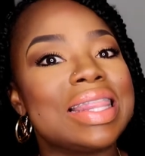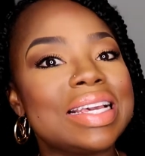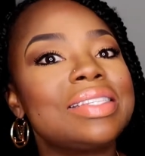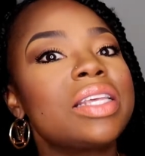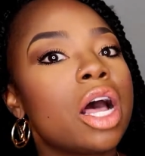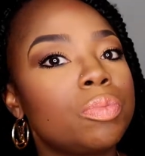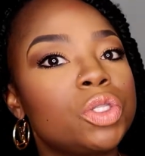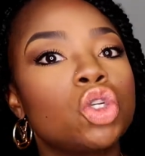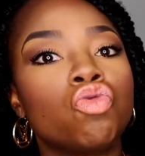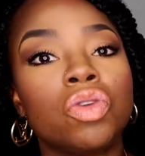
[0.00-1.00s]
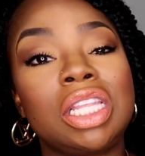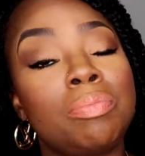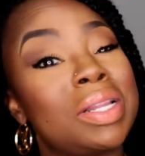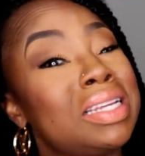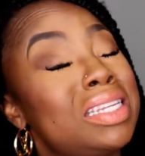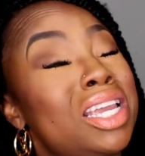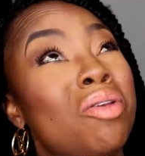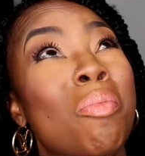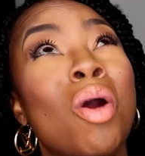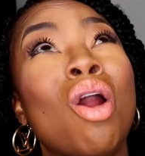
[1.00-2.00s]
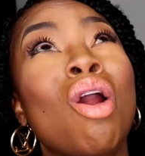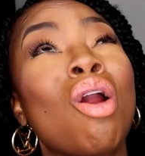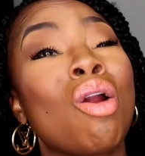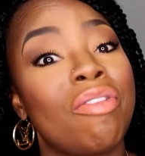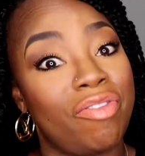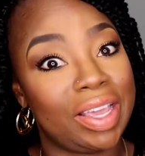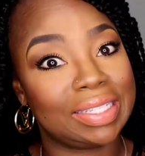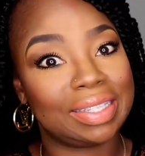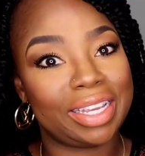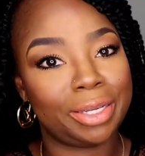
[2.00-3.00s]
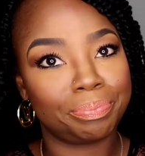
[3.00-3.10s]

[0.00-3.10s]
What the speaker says: This helps to really blend in perfectly.